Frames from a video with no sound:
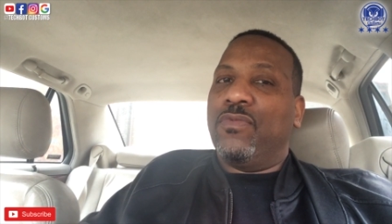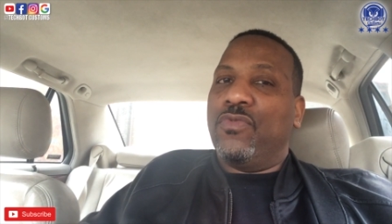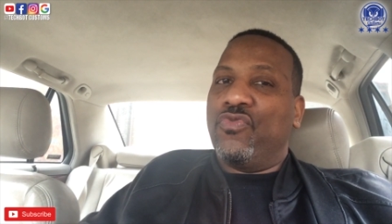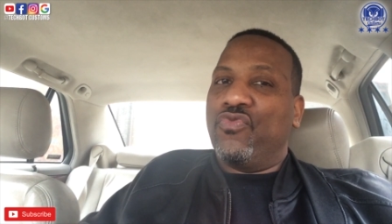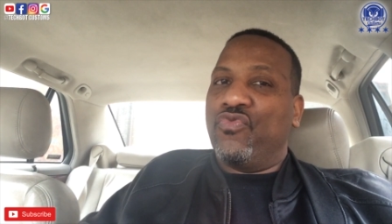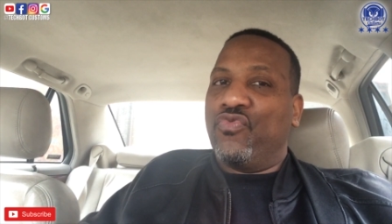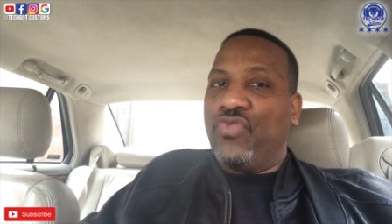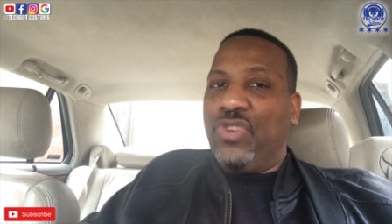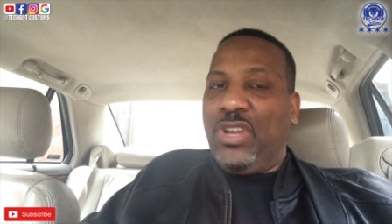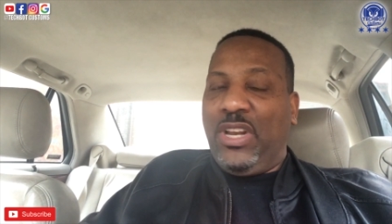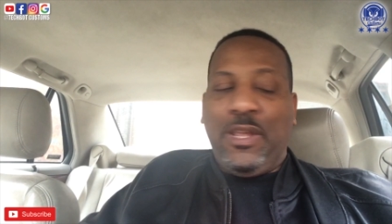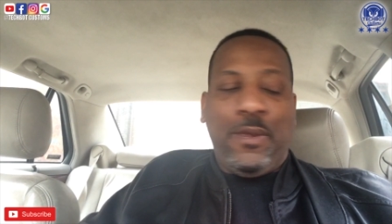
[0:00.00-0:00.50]

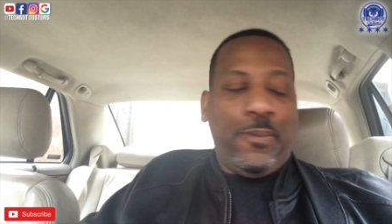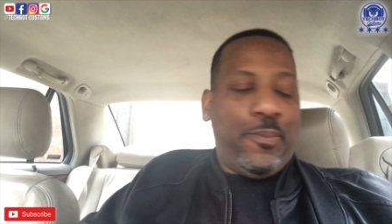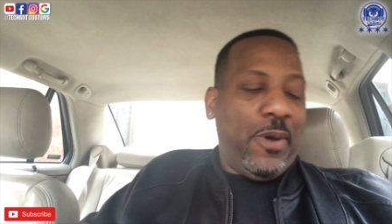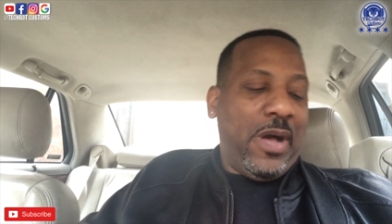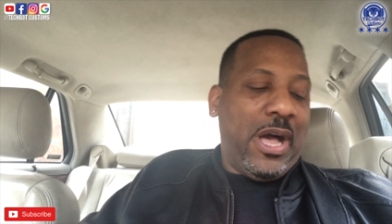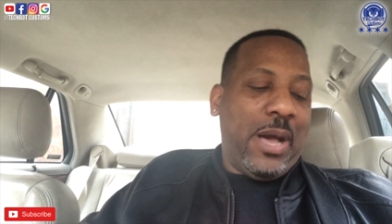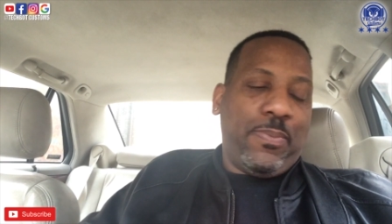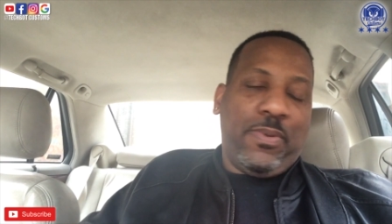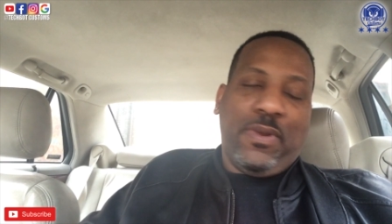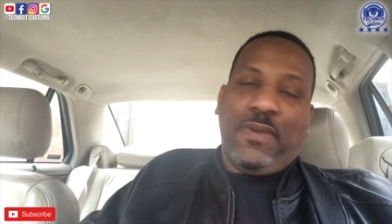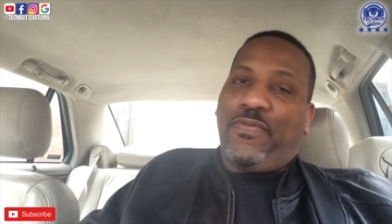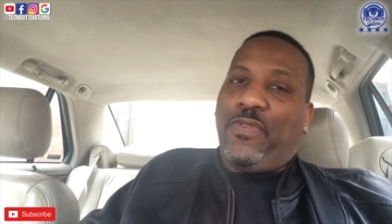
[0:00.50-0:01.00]
Really
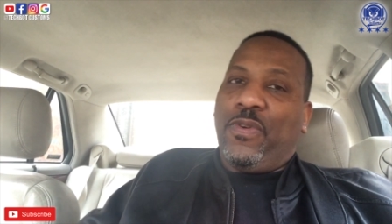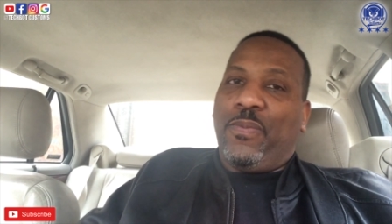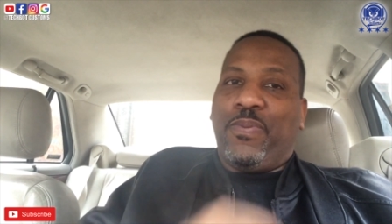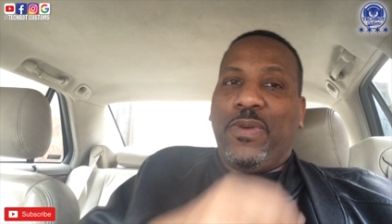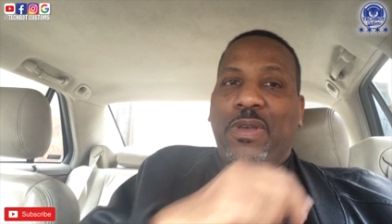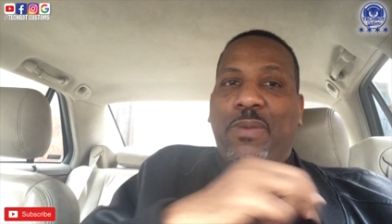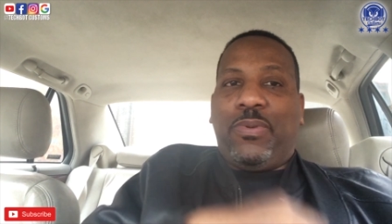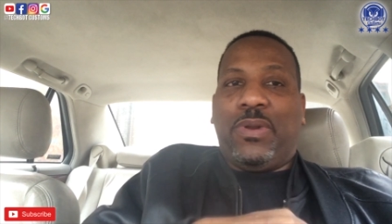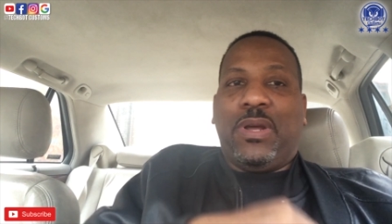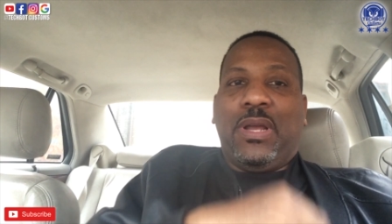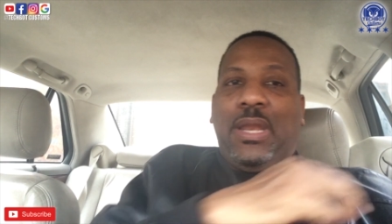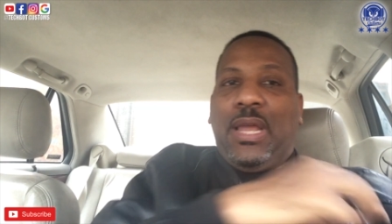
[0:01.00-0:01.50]
popular for
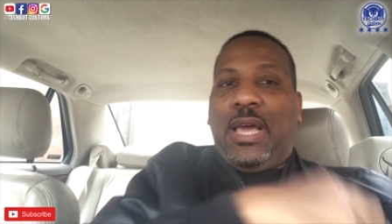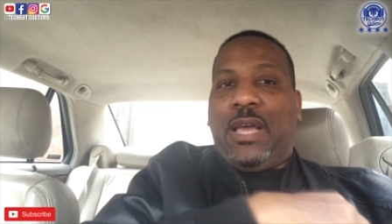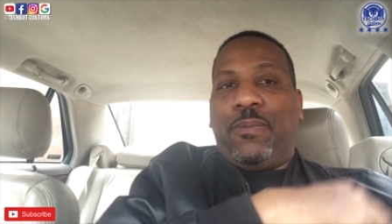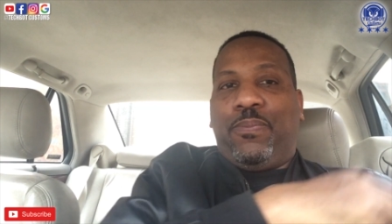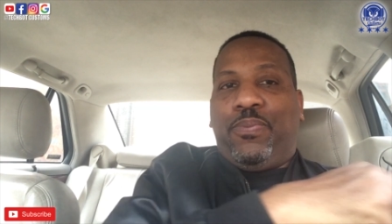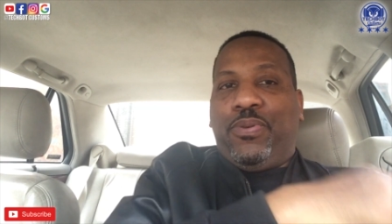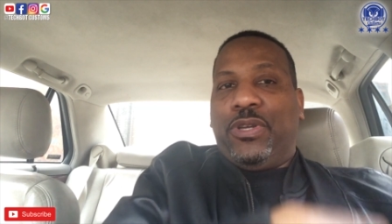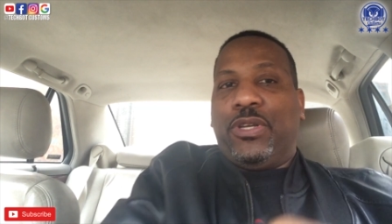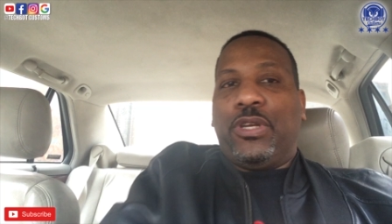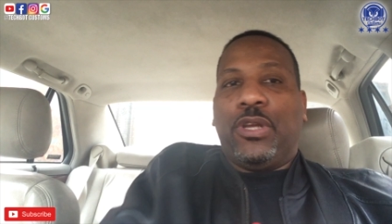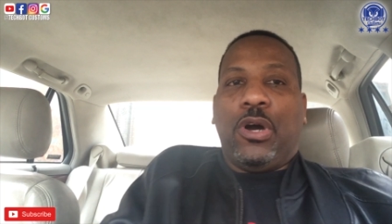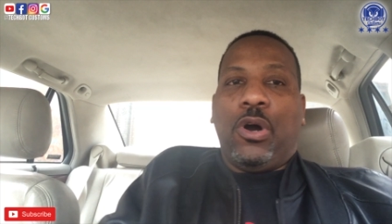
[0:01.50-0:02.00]
people that like
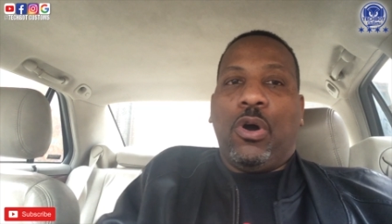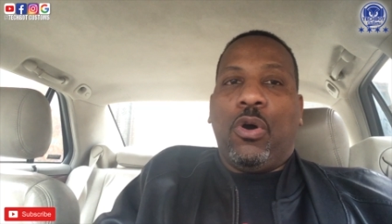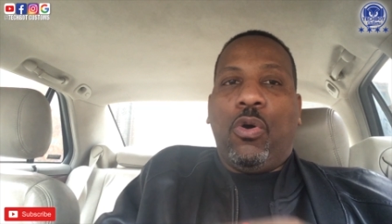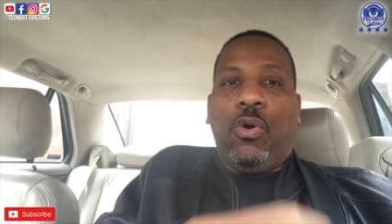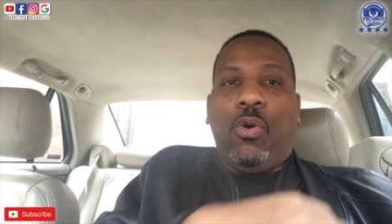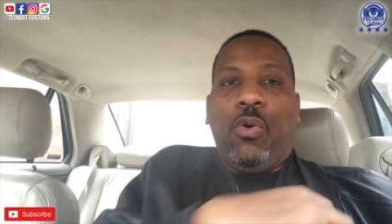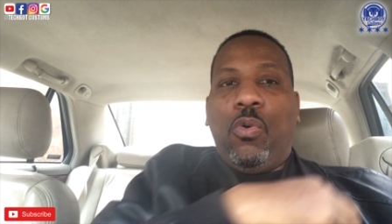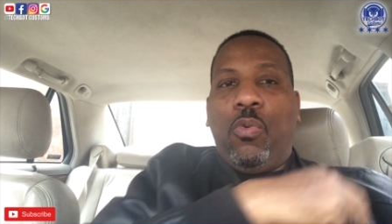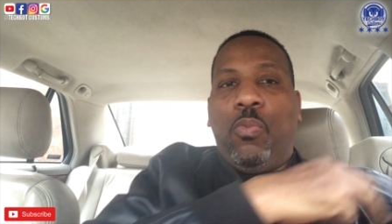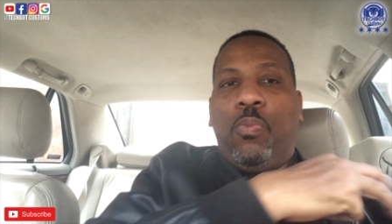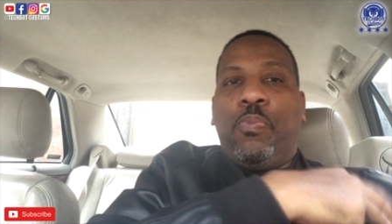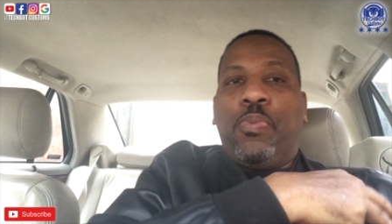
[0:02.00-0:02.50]
putting a
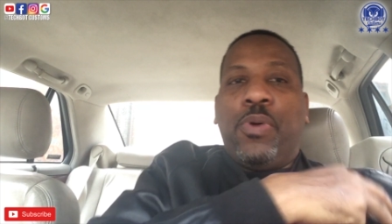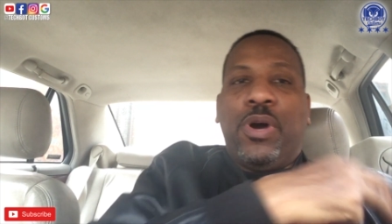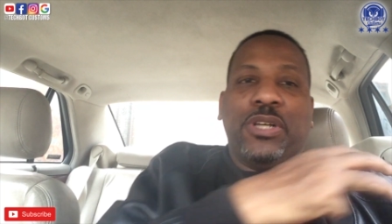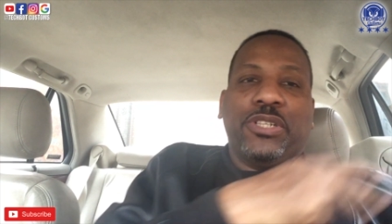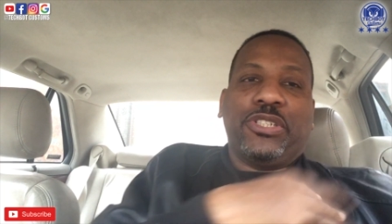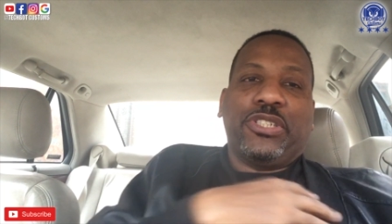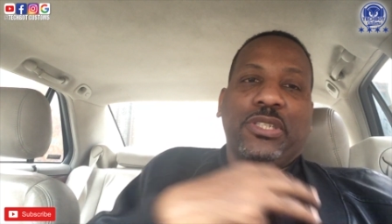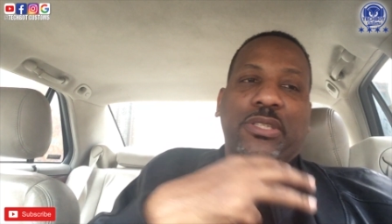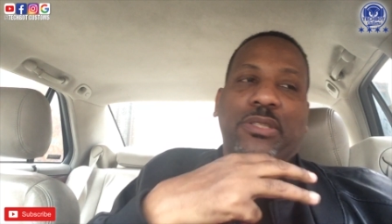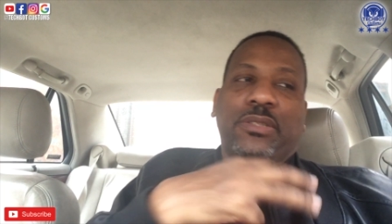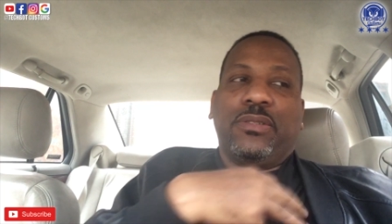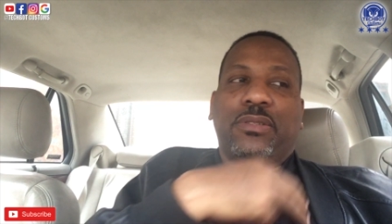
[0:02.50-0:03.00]
whole
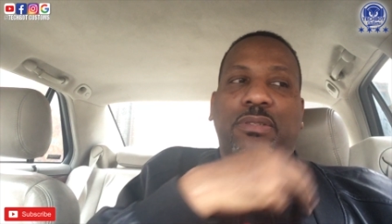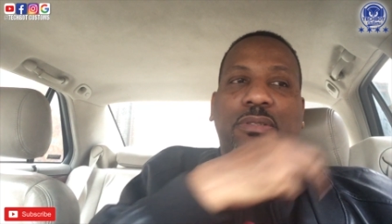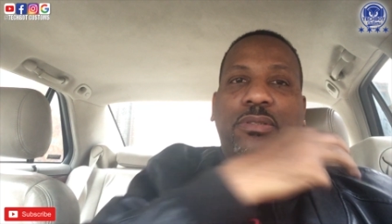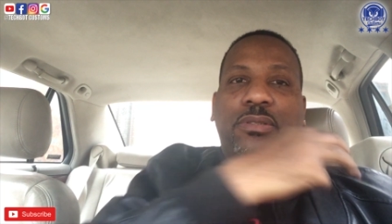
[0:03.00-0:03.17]
bunch of